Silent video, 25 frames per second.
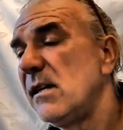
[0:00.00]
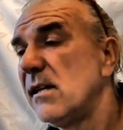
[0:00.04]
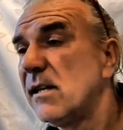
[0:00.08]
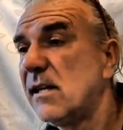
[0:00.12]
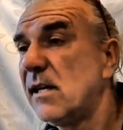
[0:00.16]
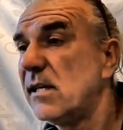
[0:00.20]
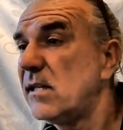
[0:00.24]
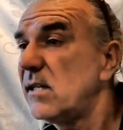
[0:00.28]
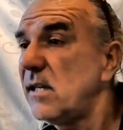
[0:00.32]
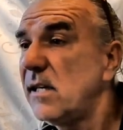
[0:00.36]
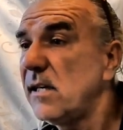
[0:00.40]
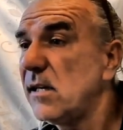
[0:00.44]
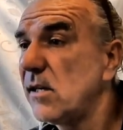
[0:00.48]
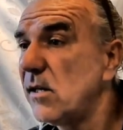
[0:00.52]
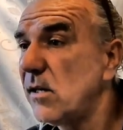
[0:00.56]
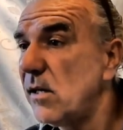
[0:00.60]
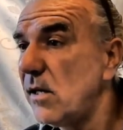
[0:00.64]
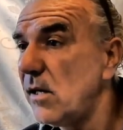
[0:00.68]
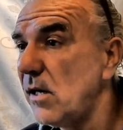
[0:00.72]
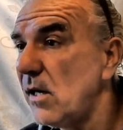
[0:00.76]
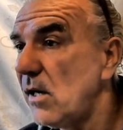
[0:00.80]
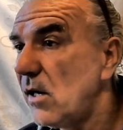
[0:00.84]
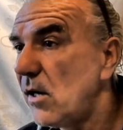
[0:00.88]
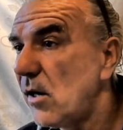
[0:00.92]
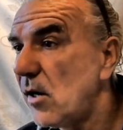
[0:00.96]
kissing
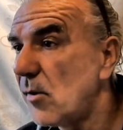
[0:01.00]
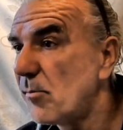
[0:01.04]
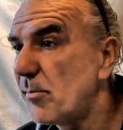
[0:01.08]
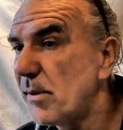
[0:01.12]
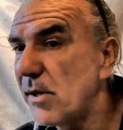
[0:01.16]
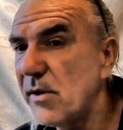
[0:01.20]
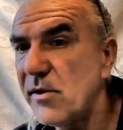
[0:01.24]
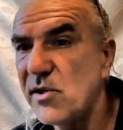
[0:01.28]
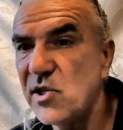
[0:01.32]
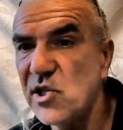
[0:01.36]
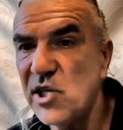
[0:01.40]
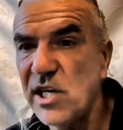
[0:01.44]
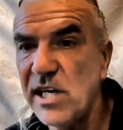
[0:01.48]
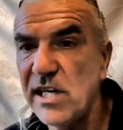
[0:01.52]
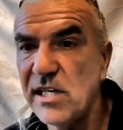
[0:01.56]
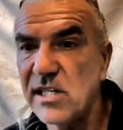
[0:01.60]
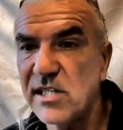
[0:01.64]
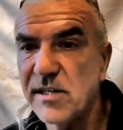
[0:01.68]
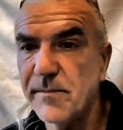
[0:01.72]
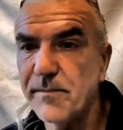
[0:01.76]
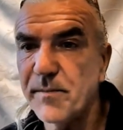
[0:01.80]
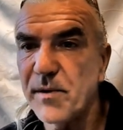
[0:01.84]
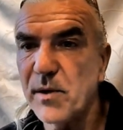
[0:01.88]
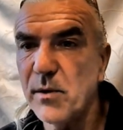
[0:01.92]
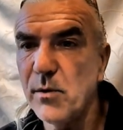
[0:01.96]
her on both
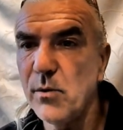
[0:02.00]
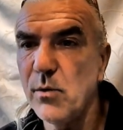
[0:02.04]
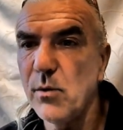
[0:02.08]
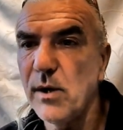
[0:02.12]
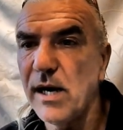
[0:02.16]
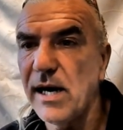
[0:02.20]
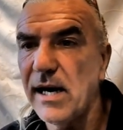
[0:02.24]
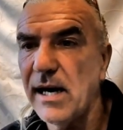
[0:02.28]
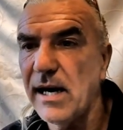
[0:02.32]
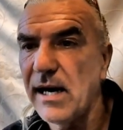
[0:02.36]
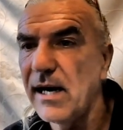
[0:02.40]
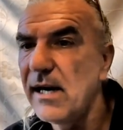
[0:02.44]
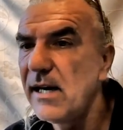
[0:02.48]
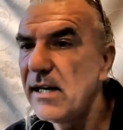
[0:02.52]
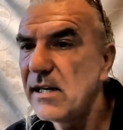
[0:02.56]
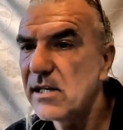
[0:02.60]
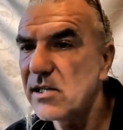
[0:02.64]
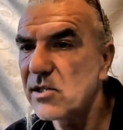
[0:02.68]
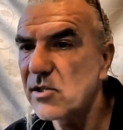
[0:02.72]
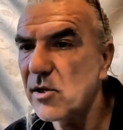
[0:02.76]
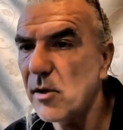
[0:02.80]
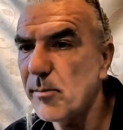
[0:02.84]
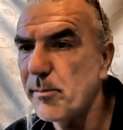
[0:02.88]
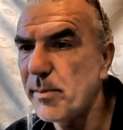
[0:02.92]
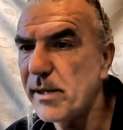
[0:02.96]
cheeks. Ooh, ah,
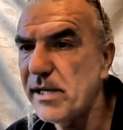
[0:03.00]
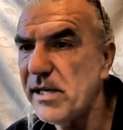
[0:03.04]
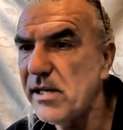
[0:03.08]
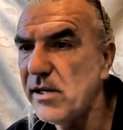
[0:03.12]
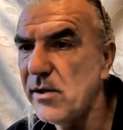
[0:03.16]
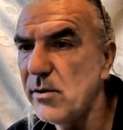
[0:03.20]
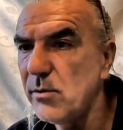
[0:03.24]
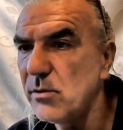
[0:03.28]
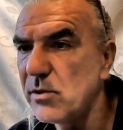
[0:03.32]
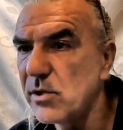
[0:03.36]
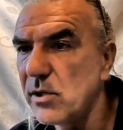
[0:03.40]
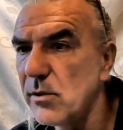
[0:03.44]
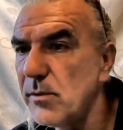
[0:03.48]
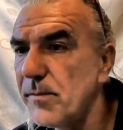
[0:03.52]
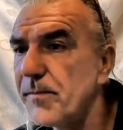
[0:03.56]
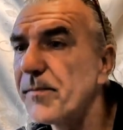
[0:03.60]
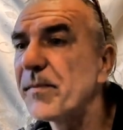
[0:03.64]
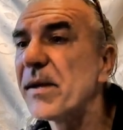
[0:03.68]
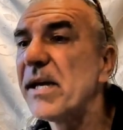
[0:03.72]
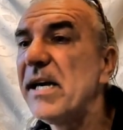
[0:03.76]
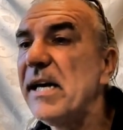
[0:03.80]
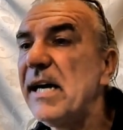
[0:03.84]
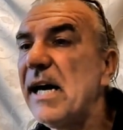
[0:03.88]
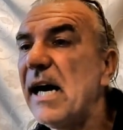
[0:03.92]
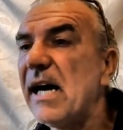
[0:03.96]
stop it, you two.
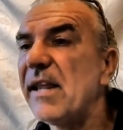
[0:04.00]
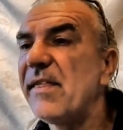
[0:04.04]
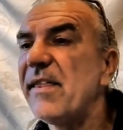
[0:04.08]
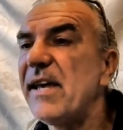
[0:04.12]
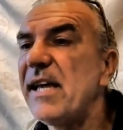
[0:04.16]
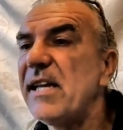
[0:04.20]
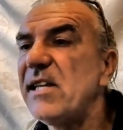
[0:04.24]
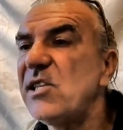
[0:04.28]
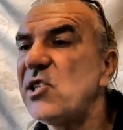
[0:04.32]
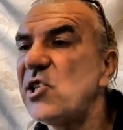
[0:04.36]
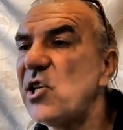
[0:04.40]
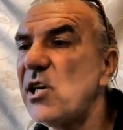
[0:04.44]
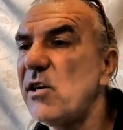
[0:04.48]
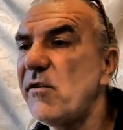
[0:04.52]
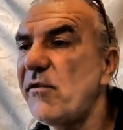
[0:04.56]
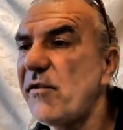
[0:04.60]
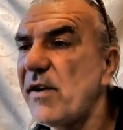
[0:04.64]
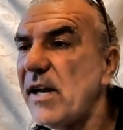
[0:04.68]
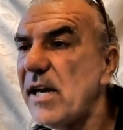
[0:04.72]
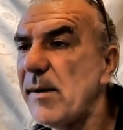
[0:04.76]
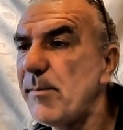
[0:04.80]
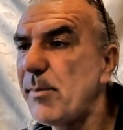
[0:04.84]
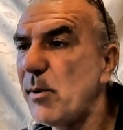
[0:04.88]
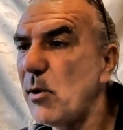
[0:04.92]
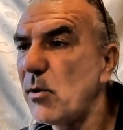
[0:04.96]
And then
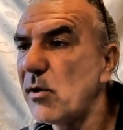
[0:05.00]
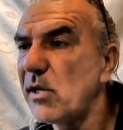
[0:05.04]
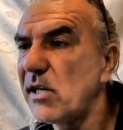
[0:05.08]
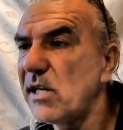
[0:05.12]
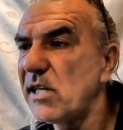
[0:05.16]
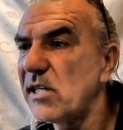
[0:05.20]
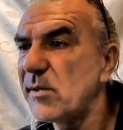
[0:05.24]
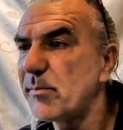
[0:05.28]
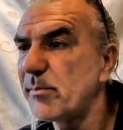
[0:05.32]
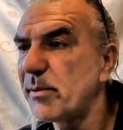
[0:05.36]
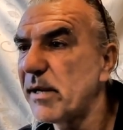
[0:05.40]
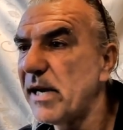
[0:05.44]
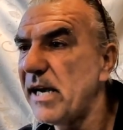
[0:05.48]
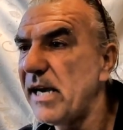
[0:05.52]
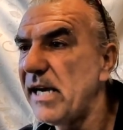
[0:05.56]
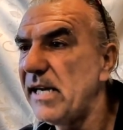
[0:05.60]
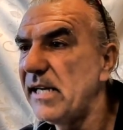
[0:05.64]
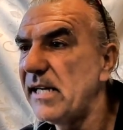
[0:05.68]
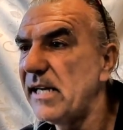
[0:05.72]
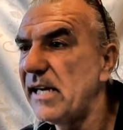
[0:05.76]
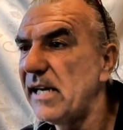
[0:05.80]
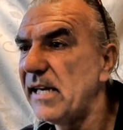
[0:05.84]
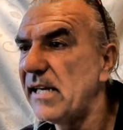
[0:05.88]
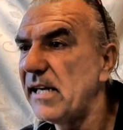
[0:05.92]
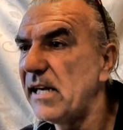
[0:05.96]
cheerfully boarded his
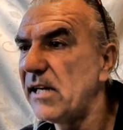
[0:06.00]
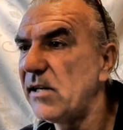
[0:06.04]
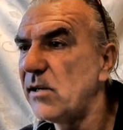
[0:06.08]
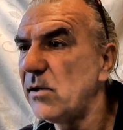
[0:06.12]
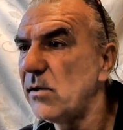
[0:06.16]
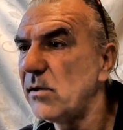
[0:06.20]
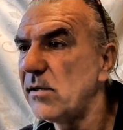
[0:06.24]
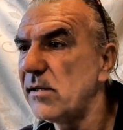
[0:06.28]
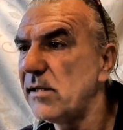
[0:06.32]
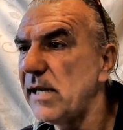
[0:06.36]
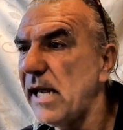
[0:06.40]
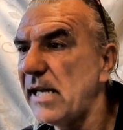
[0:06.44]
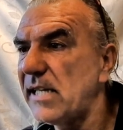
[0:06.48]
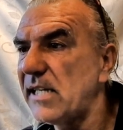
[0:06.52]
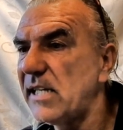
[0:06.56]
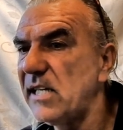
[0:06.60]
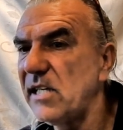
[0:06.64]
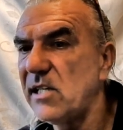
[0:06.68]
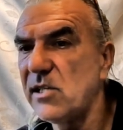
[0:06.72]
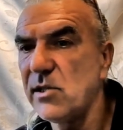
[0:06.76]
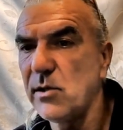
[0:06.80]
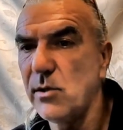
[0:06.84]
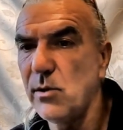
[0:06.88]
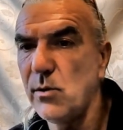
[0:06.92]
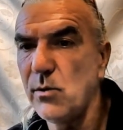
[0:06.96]
plane in a natty
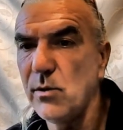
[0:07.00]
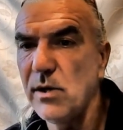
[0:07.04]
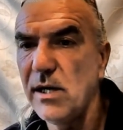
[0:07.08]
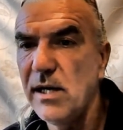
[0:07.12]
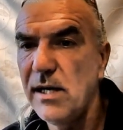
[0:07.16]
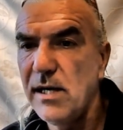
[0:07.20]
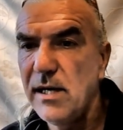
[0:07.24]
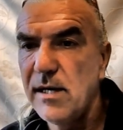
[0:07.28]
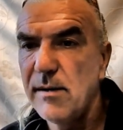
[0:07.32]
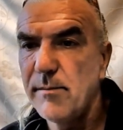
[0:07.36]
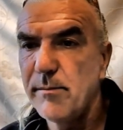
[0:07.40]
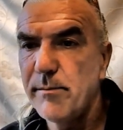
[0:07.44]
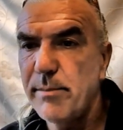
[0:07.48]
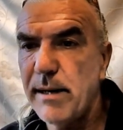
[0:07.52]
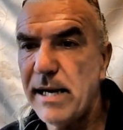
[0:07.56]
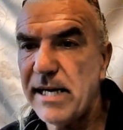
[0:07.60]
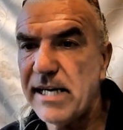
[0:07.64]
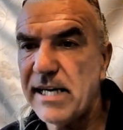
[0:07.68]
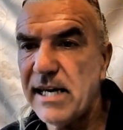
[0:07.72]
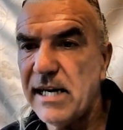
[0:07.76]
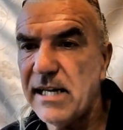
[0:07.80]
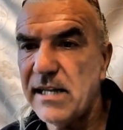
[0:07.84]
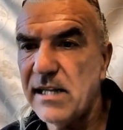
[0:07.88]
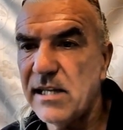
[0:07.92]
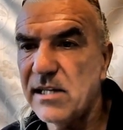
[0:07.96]
suit.
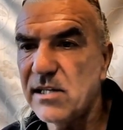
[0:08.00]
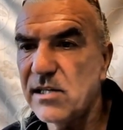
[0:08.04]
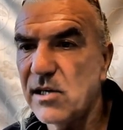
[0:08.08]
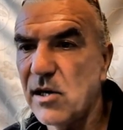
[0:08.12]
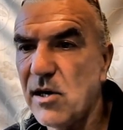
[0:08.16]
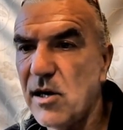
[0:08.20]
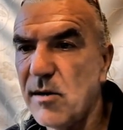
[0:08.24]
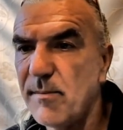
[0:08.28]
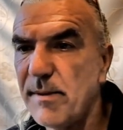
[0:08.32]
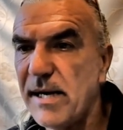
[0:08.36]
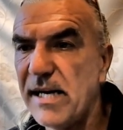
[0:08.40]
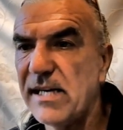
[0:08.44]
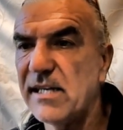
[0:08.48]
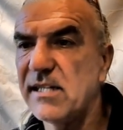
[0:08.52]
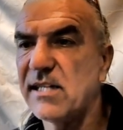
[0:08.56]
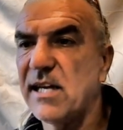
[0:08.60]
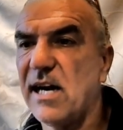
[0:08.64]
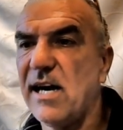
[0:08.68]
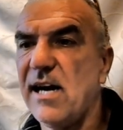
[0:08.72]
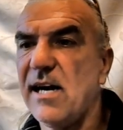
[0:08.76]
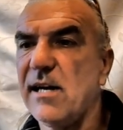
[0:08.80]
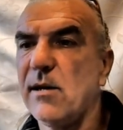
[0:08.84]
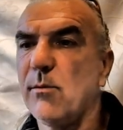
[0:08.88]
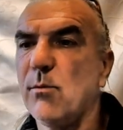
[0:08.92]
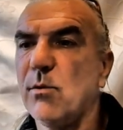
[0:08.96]
Back at the tarmac,
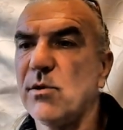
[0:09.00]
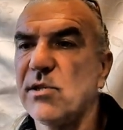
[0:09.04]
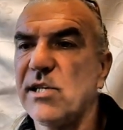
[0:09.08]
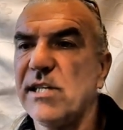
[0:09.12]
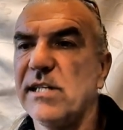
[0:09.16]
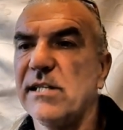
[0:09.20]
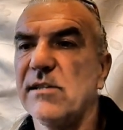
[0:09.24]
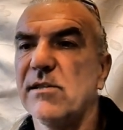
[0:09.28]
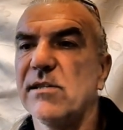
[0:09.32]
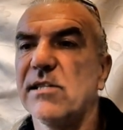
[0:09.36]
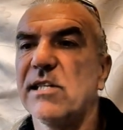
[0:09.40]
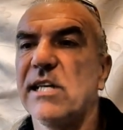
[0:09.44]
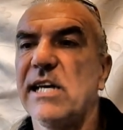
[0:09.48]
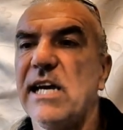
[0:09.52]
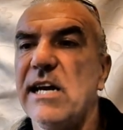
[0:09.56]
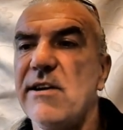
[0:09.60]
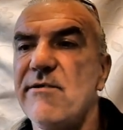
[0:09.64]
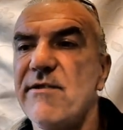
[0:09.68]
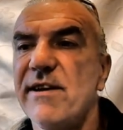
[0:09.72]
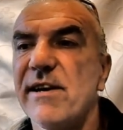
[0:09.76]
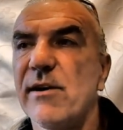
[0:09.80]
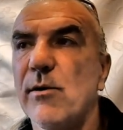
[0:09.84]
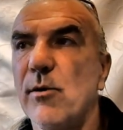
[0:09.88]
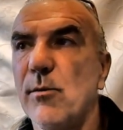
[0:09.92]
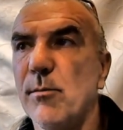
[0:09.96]
Diana was it
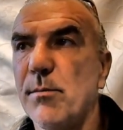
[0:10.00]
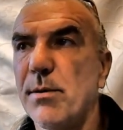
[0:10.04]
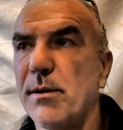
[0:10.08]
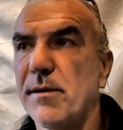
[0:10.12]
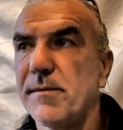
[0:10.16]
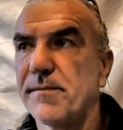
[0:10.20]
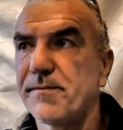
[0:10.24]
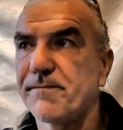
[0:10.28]
tearing up.